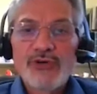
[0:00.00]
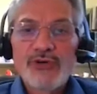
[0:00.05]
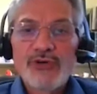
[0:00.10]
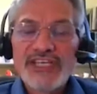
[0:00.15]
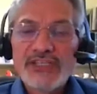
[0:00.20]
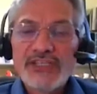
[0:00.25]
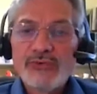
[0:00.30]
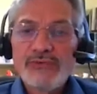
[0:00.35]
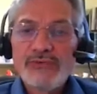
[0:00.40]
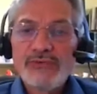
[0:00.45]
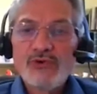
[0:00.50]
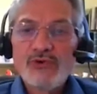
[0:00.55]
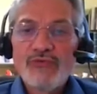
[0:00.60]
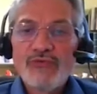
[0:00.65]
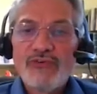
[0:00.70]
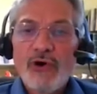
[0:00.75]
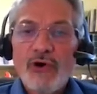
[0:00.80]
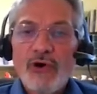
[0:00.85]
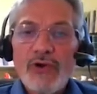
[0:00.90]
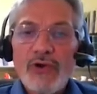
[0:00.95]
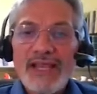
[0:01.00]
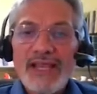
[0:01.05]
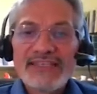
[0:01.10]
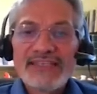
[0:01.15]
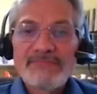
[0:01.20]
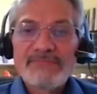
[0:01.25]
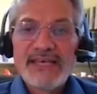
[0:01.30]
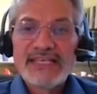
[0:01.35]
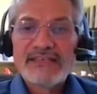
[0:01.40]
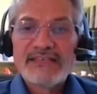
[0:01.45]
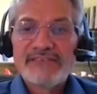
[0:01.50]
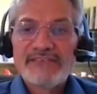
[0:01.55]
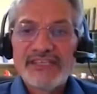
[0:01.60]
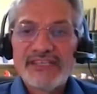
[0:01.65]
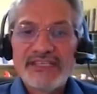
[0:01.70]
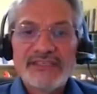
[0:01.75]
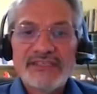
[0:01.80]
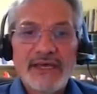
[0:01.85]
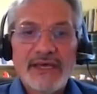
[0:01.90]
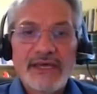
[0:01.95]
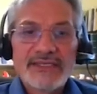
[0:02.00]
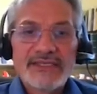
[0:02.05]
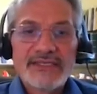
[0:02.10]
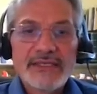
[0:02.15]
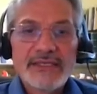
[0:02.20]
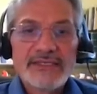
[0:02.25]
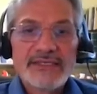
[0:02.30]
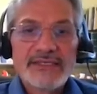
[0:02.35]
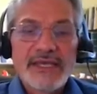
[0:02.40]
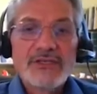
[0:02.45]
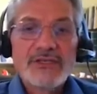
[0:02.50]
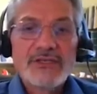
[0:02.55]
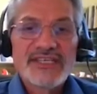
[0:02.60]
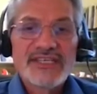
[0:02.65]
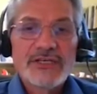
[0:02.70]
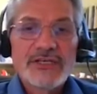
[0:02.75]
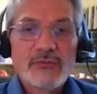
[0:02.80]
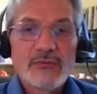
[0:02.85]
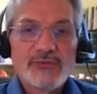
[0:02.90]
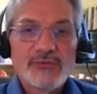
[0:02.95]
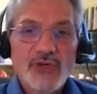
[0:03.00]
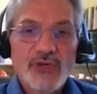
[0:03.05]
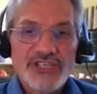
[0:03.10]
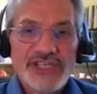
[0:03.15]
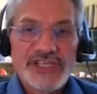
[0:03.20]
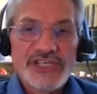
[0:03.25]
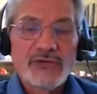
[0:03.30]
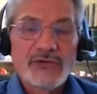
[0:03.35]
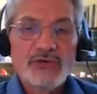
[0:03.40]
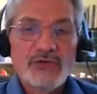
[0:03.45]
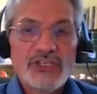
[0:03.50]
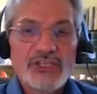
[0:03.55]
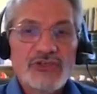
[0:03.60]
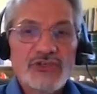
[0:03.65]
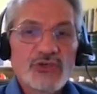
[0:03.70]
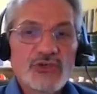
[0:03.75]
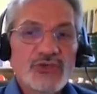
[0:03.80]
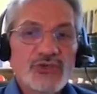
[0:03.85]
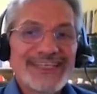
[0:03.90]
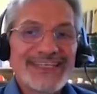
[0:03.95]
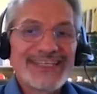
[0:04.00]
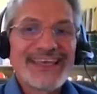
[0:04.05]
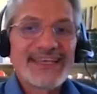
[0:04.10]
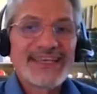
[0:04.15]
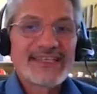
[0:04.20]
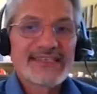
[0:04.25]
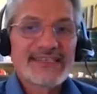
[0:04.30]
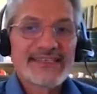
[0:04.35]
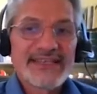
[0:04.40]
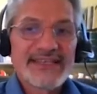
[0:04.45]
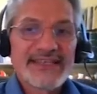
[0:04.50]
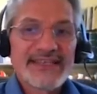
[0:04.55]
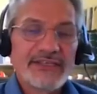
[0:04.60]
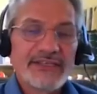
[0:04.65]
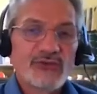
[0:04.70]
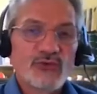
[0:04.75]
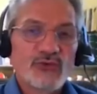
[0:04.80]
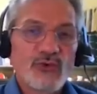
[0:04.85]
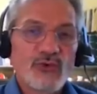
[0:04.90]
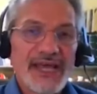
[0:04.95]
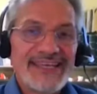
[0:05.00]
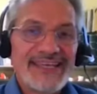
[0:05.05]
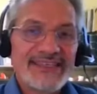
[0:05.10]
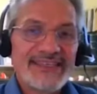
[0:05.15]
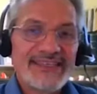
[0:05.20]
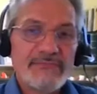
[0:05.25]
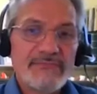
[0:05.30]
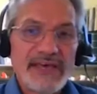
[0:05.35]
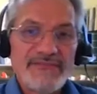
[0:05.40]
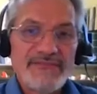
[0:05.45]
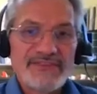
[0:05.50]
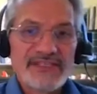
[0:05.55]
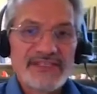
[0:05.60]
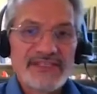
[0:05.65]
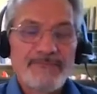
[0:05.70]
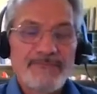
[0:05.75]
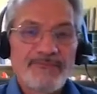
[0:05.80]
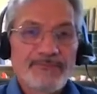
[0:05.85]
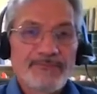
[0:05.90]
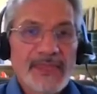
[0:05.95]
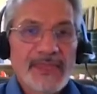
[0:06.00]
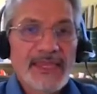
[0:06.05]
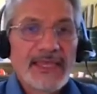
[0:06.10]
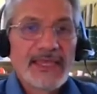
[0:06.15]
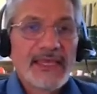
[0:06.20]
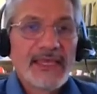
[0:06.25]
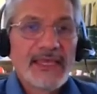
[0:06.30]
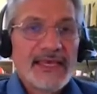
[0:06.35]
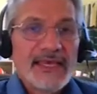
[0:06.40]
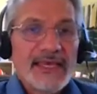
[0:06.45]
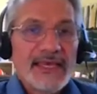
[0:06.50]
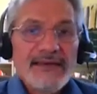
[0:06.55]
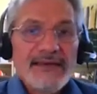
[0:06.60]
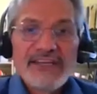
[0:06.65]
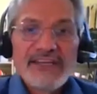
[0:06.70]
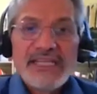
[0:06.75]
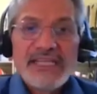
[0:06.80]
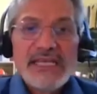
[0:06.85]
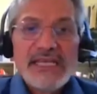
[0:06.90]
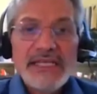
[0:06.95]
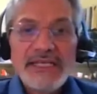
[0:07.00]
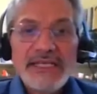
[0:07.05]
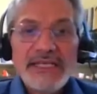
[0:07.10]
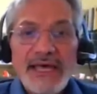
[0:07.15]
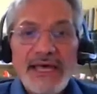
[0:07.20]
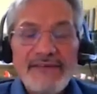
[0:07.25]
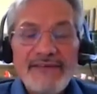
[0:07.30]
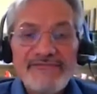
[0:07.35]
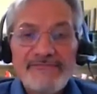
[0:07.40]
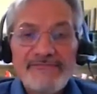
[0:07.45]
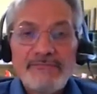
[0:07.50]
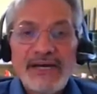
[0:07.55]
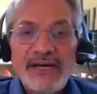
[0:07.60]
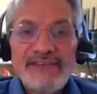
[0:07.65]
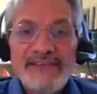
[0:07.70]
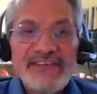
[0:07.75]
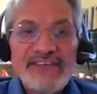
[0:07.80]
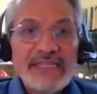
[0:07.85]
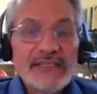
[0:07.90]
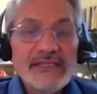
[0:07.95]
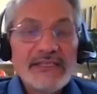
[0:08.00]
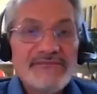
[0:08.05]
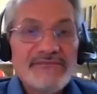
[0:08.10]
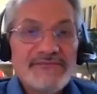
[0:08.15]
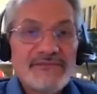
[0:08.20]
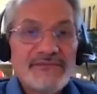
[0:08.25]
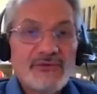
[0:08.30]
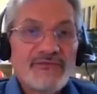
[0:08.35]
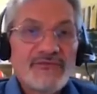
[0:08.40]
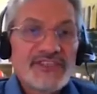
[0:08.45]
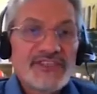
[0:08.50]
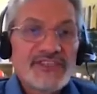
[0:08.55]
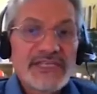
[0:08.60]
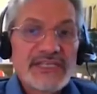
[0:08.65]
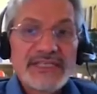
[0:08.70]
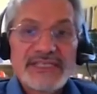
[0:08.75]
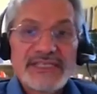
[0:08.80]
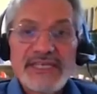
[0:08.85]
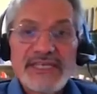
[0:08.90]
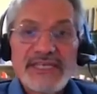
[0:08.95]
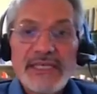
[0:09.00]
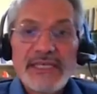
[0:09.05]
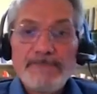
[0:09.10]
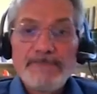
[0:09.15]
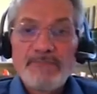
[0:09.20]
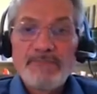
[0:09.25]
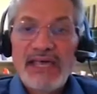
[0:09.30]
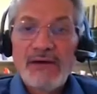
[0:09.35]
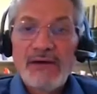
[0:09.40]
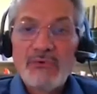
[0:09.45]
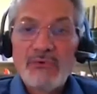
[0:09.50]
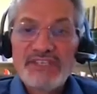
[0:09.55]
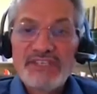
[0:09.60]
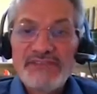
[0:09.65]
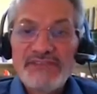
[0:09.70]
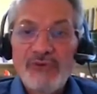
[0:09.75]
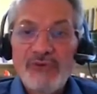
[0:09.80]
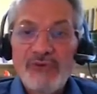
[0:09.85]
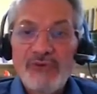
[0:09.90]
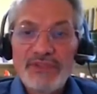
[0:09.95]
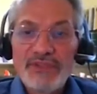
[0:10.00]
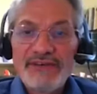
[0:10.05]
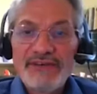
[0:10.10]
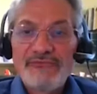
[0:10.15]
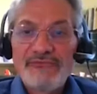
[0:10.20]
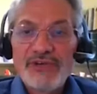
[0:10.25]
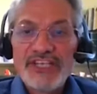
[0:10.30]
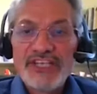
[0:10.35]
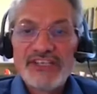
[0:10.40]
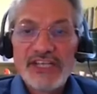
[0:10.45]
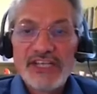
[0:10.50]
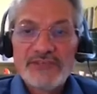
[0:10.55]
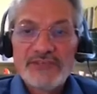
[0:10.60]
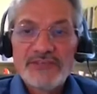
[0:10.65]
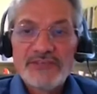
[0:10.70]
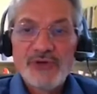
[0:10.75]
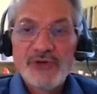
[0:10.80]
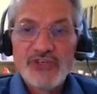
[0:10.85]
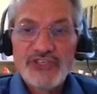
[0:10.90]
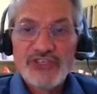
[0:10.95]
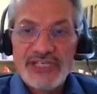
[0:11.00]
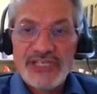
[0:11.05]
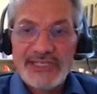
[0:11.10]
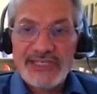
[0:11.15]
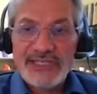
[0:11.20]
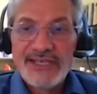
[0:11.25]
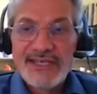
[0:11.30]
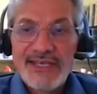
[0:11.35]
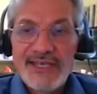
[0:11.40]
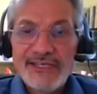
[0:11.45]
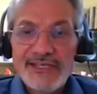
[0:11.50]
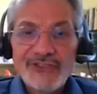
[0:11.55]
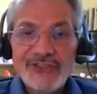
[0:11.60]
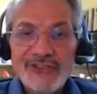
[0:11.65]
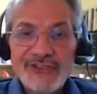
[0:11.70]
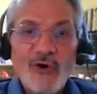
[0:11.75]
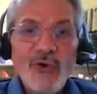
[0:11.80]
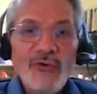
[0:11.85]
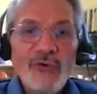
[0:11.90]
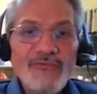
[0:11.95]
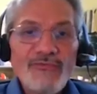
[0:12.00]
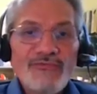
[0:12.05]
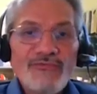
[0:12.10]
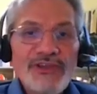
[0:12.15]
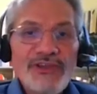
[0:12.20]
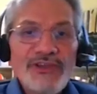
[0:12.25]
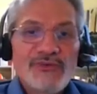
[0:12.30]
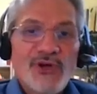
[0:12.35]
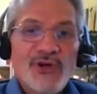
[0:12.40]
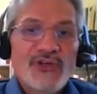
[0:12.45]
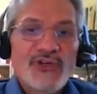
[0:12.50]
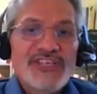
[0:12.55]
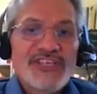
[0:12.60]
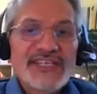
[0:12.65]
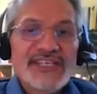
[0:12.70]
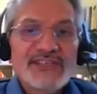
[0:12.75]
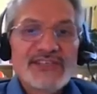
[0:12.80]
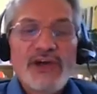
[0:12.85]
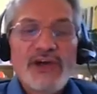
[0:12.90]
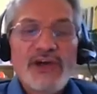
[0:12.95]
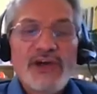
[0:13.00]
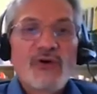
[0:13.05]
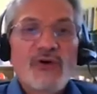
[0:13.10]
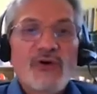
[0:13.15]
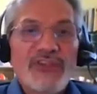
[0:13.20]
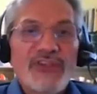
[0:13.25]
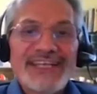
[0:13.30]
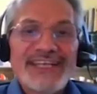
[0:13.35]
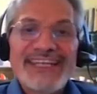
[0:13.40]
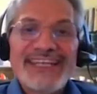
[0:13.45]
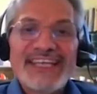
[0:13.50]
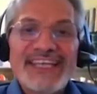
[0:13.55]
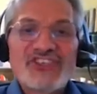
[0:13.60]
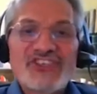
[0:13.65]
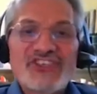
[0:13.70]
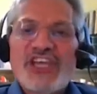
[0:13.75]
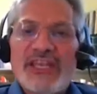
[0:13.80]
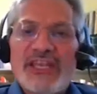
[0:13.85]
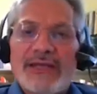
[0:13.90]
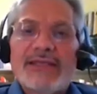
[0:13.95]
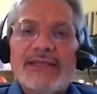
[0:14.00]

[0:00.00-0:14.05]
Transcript: to improve all aspects of their DITA instance in a single project, which usually takes 9 to 18 months. Funnily enough, by the end of 2019, I was involved in 3 such projects, and all 3 projects were called Next-Gen.